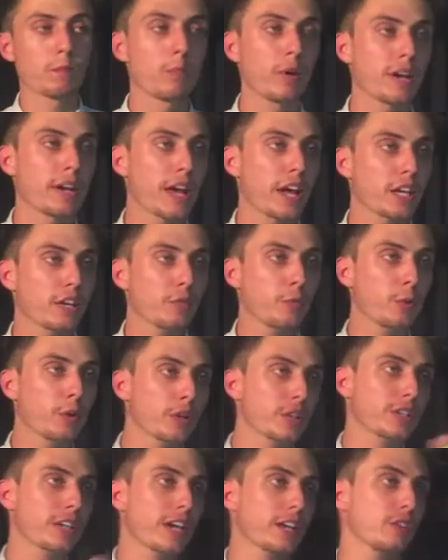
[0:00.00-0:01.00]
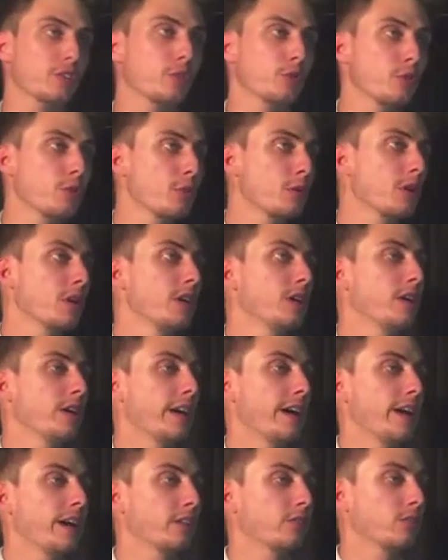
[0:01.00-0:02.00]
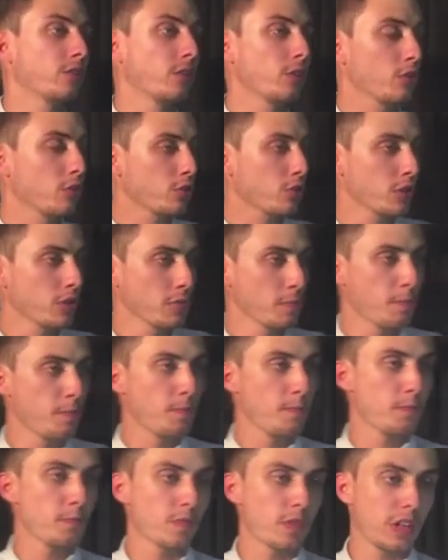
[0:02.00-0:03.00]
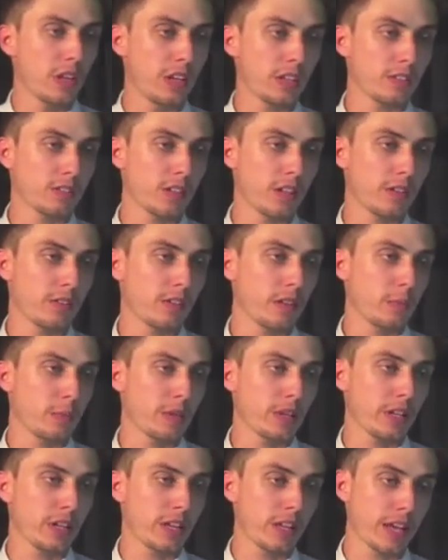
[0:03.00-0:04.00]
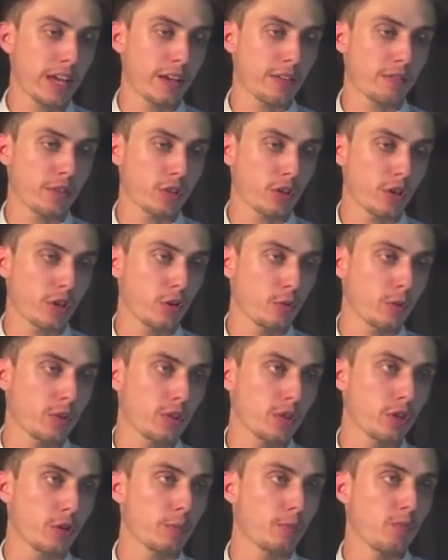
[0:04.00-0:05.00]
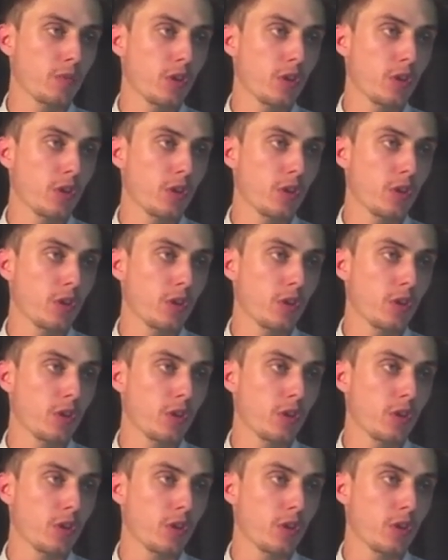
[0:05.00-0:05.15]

by now you've worked out your solution. Let me have a go with you.